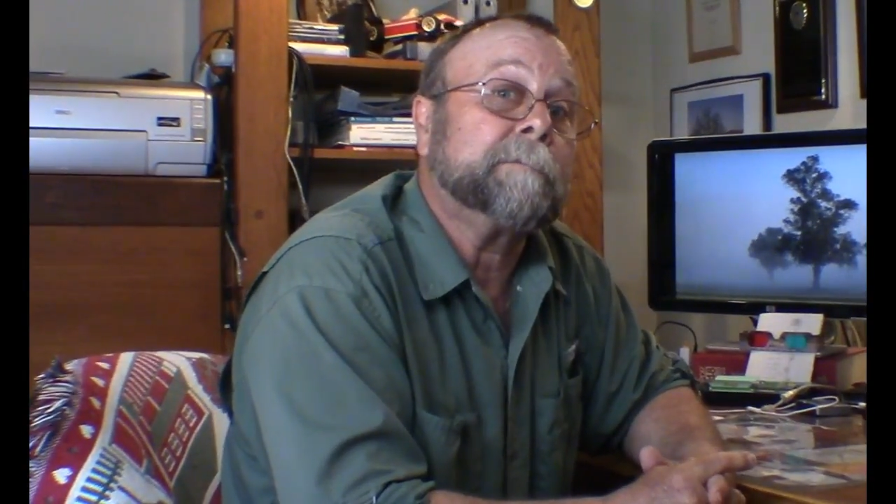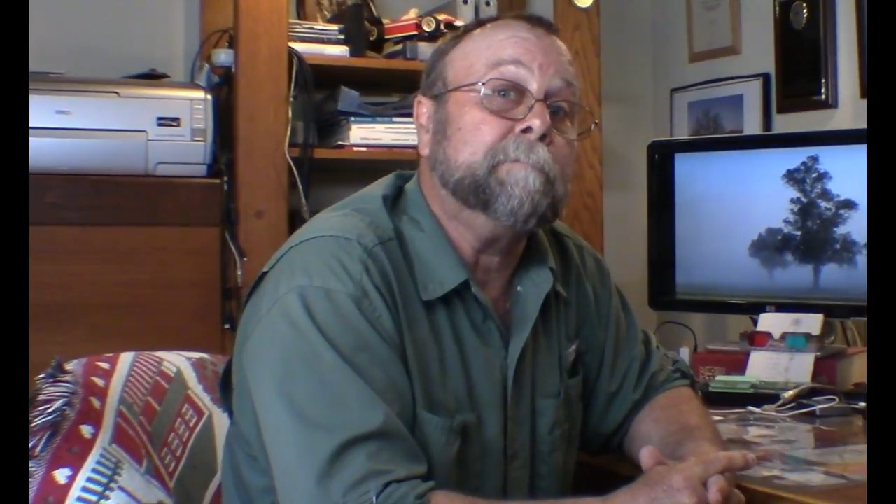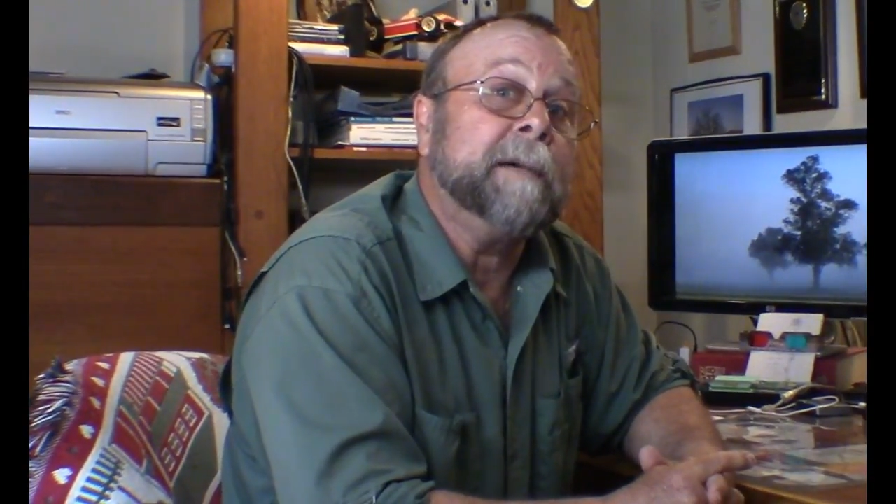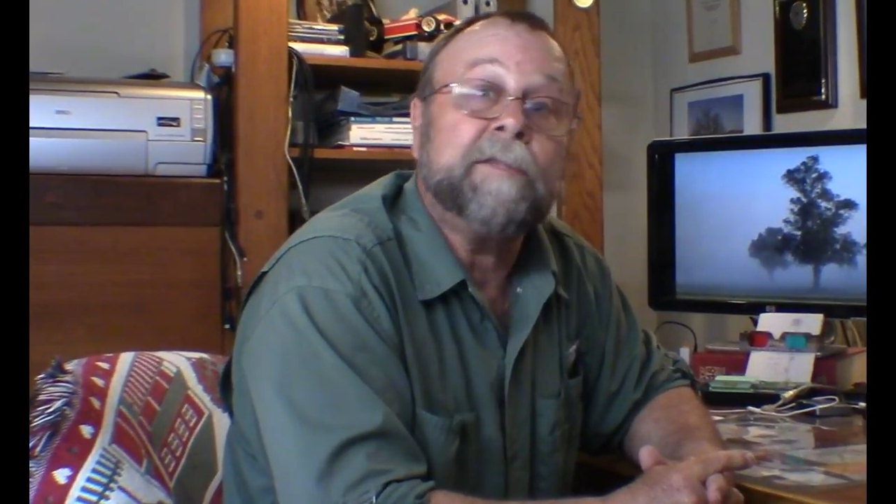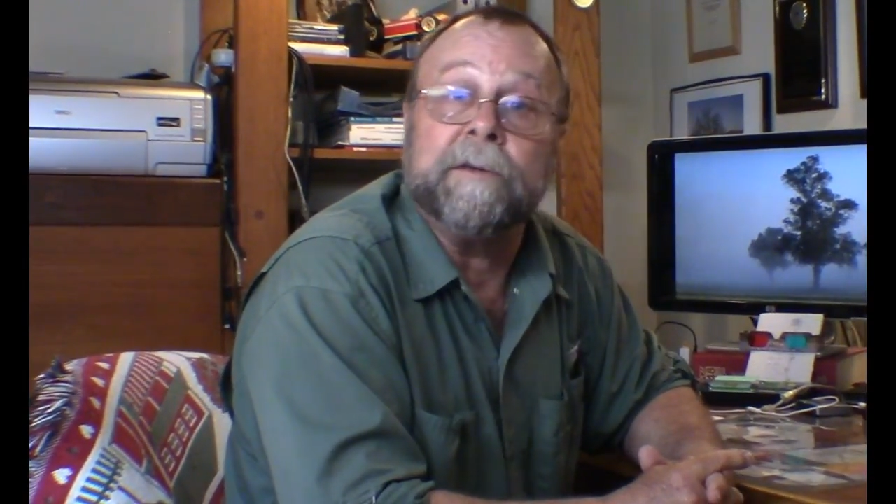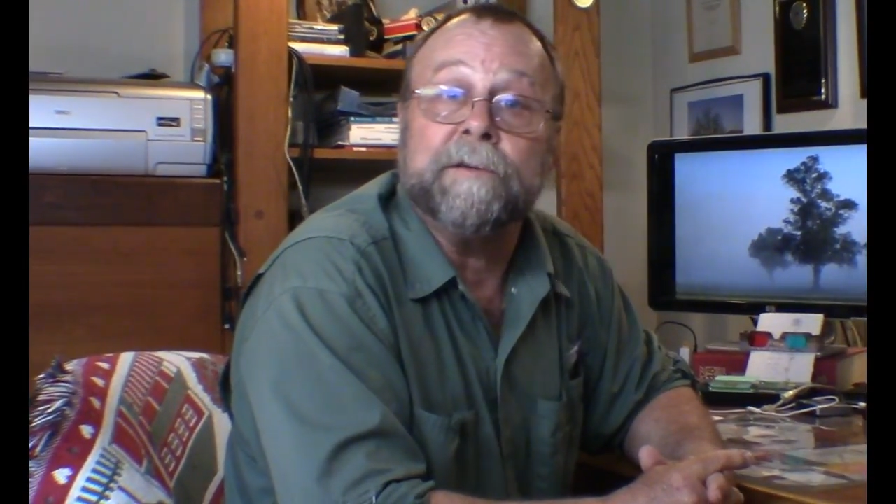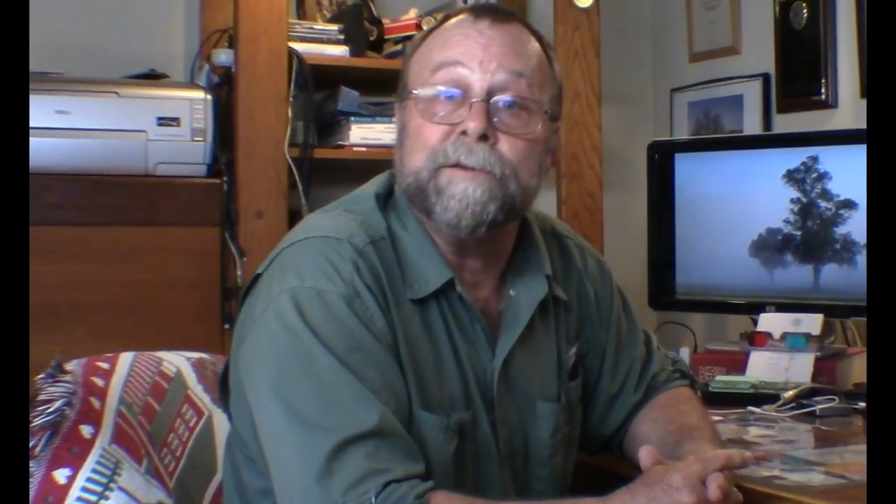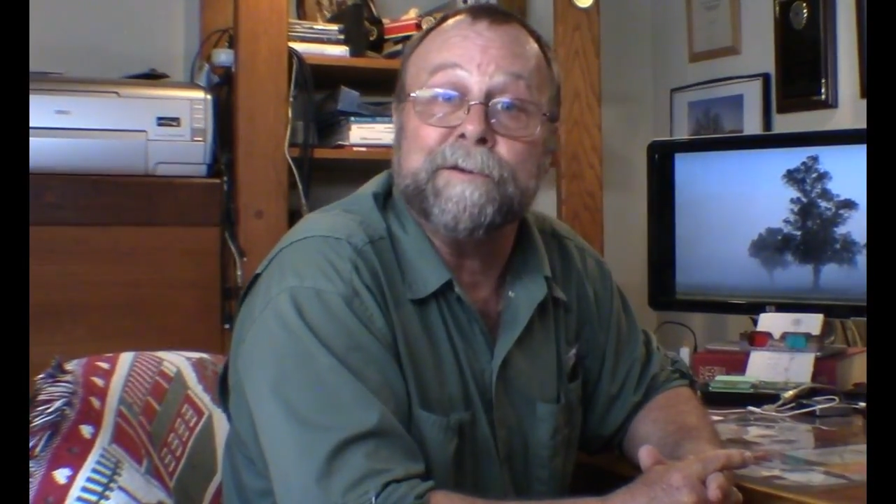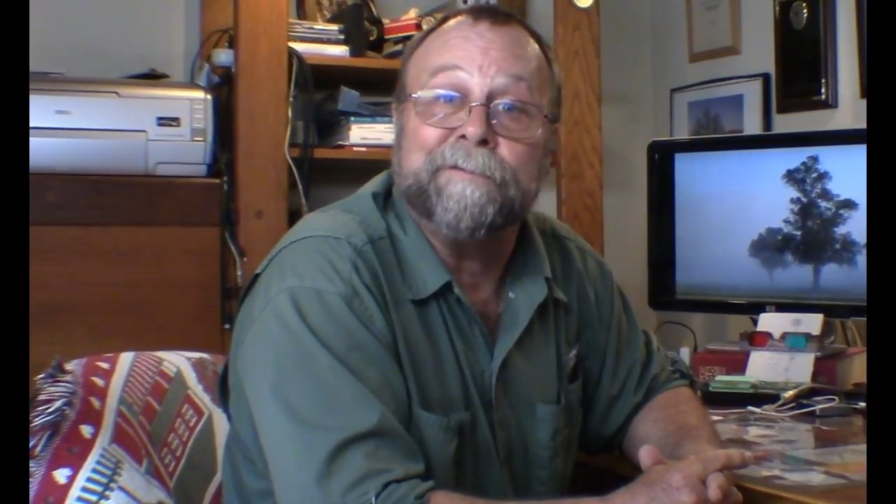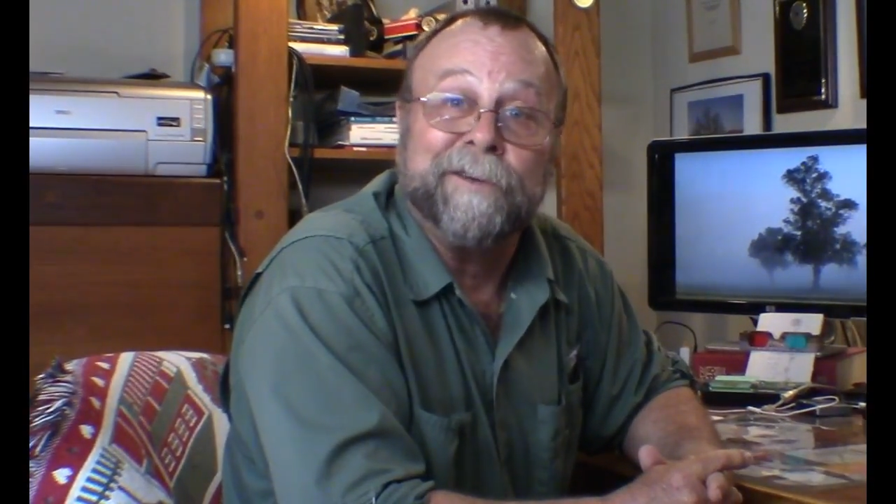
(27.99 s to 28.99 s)

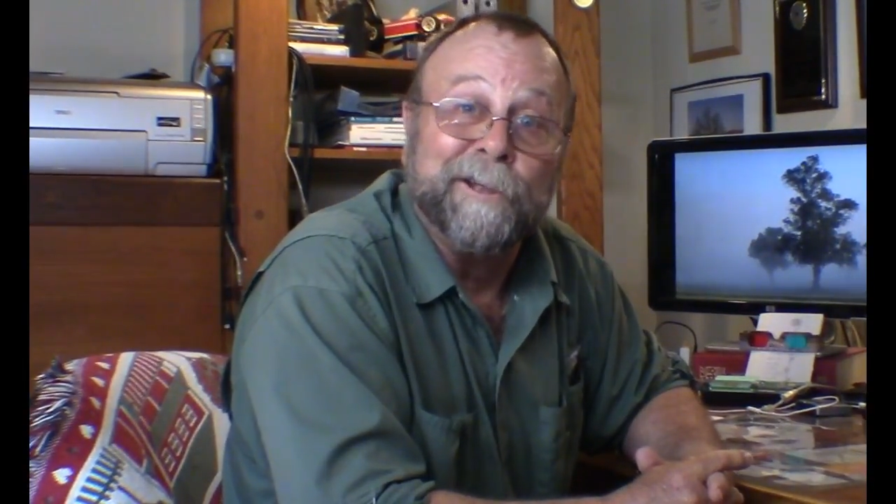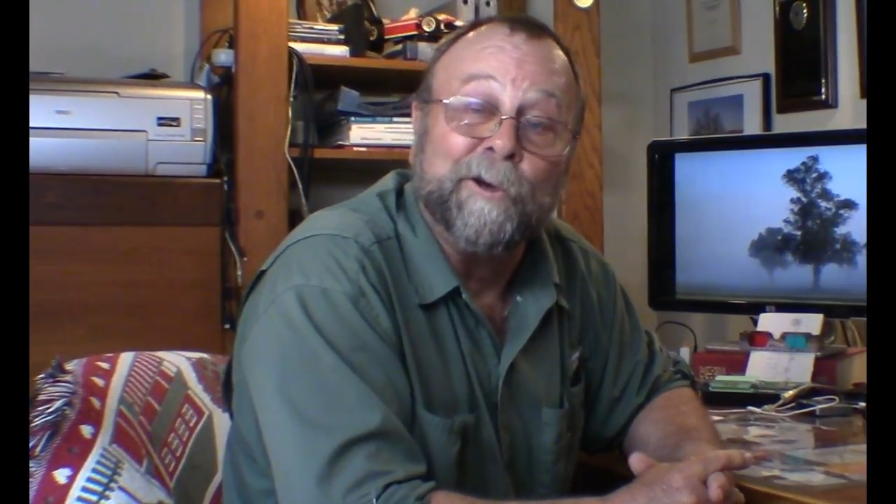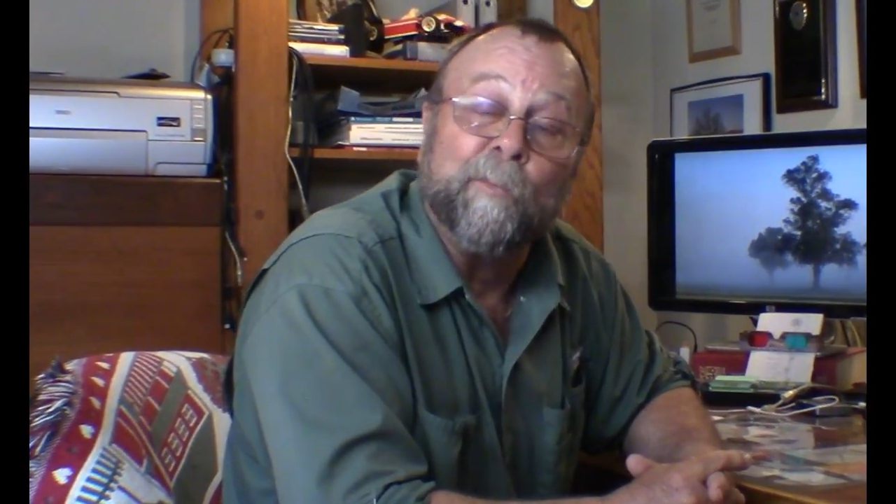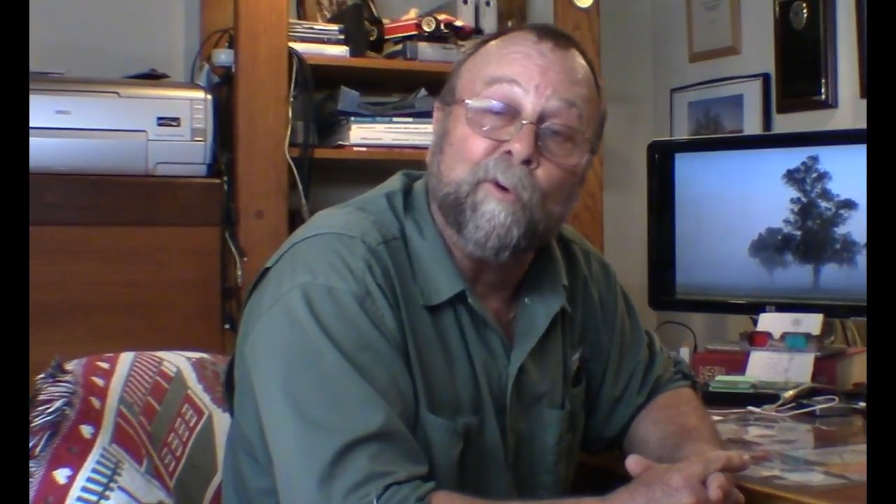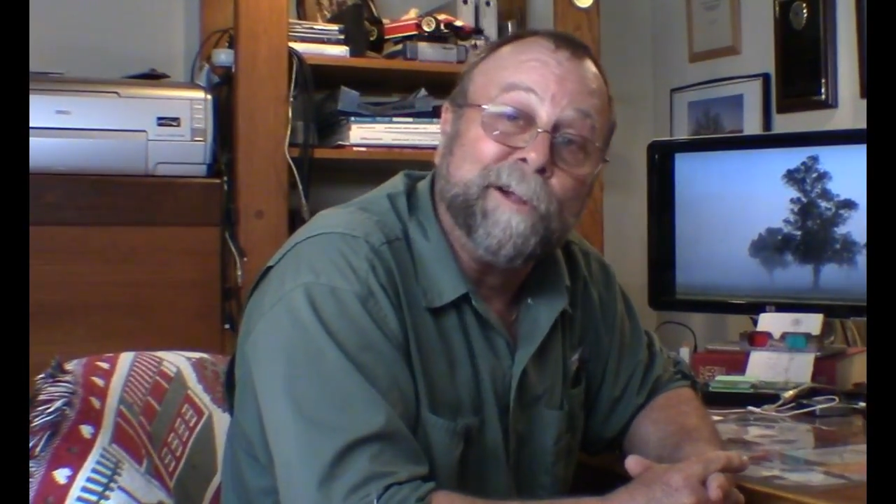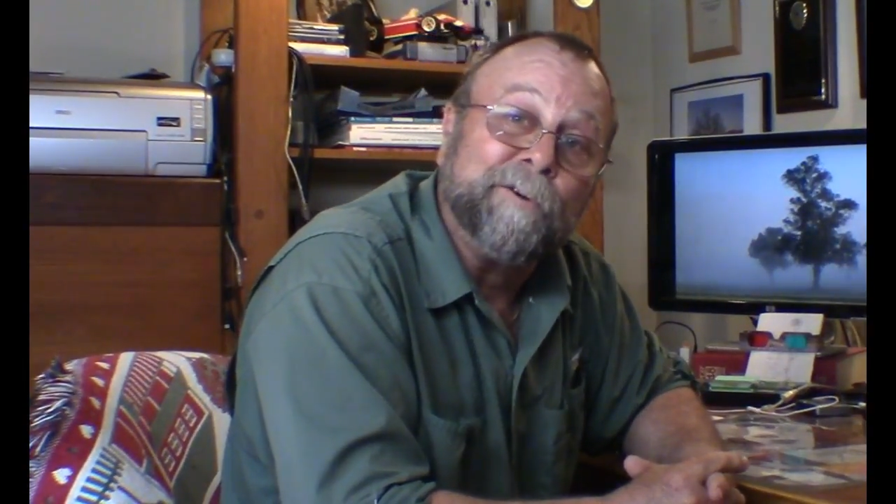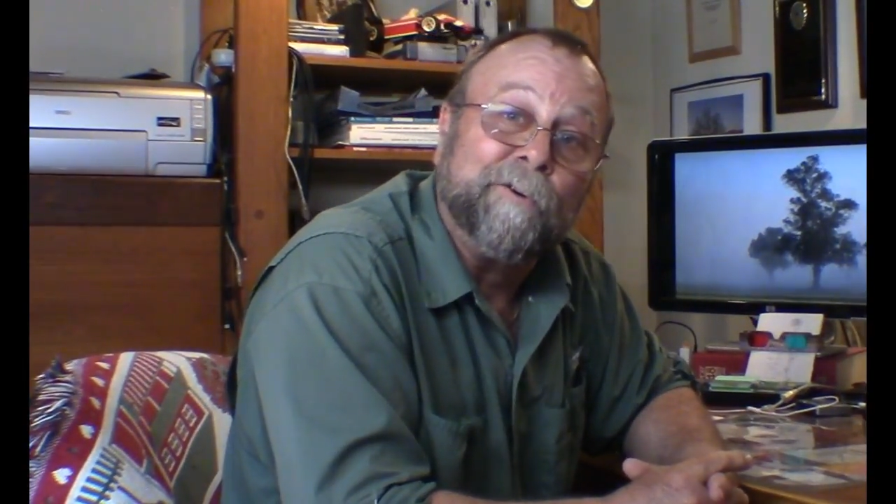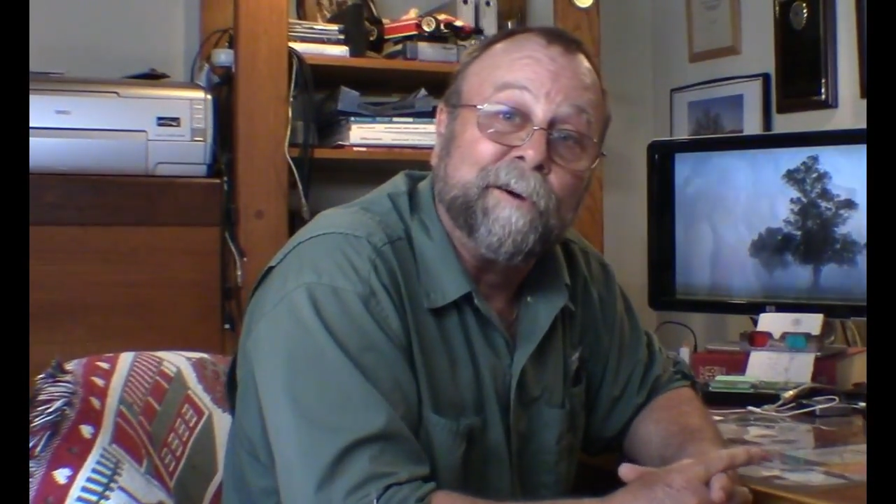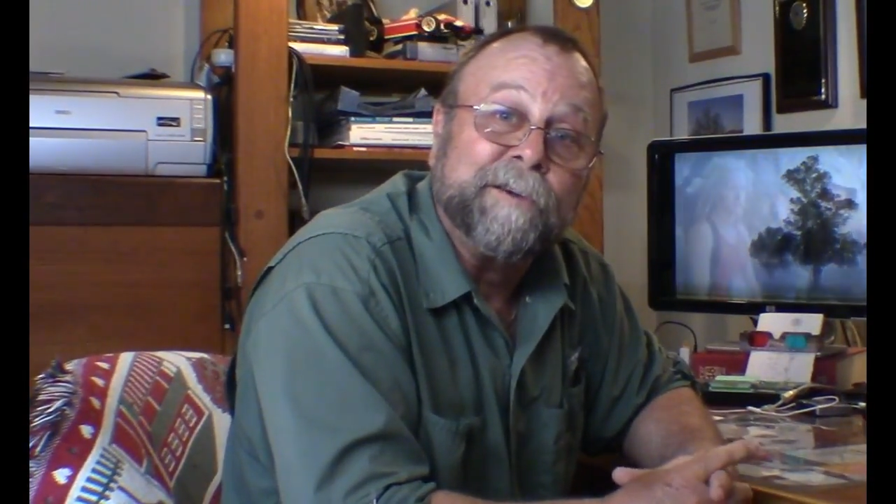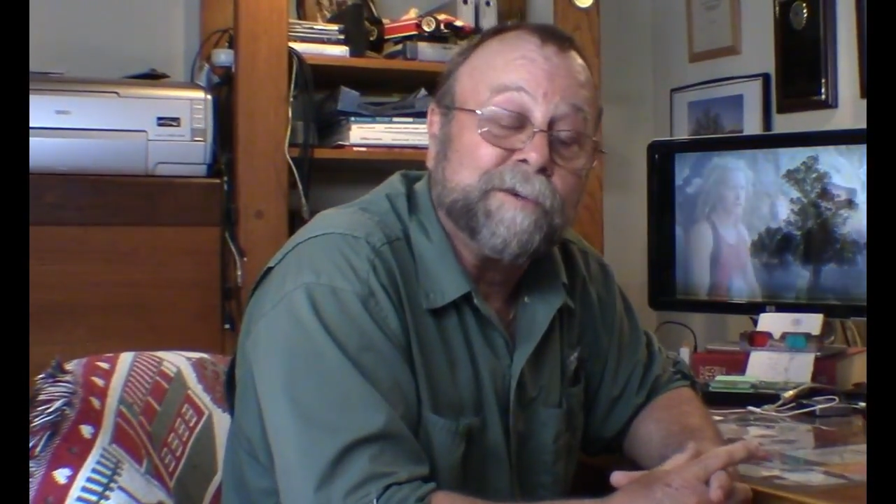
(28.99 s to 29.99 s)
methods of getting your point
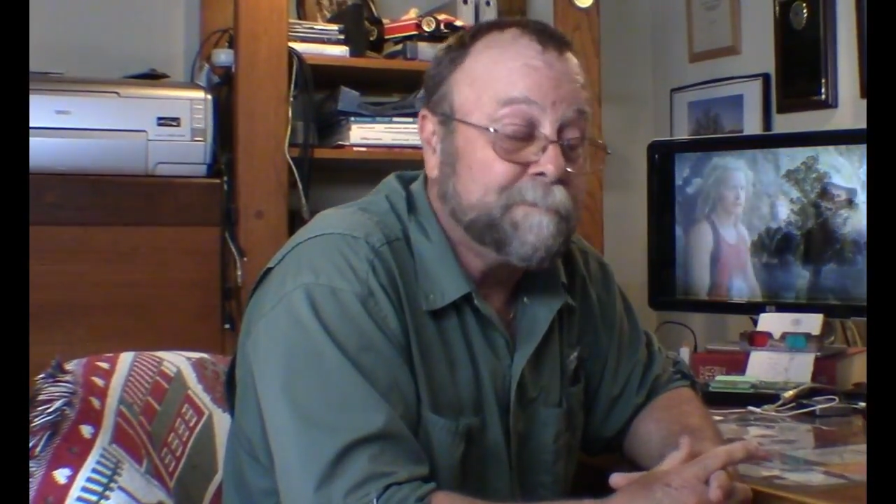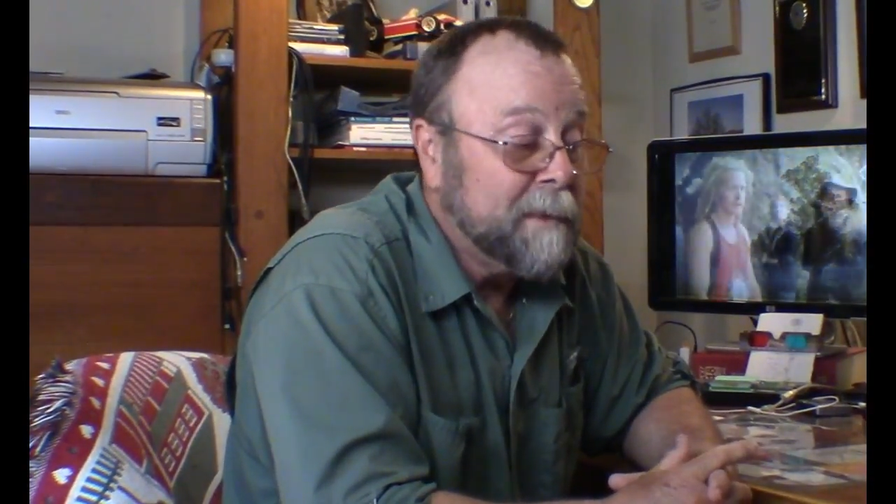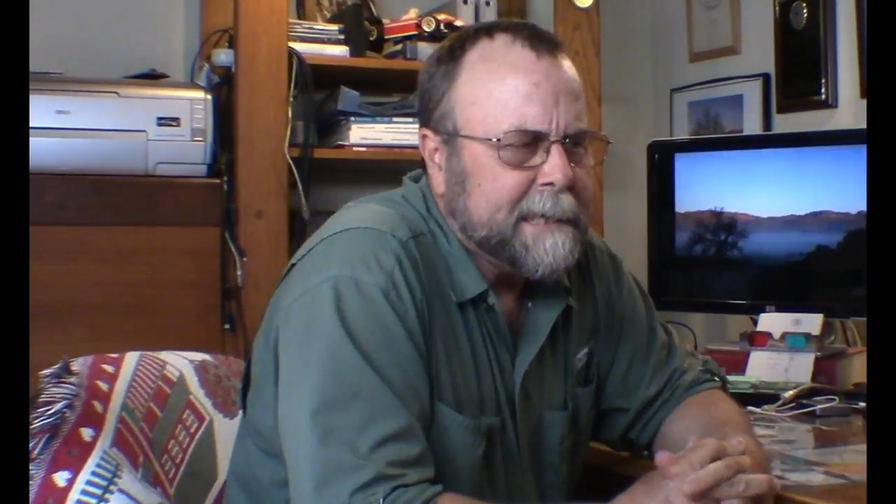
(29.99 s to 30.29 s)
across.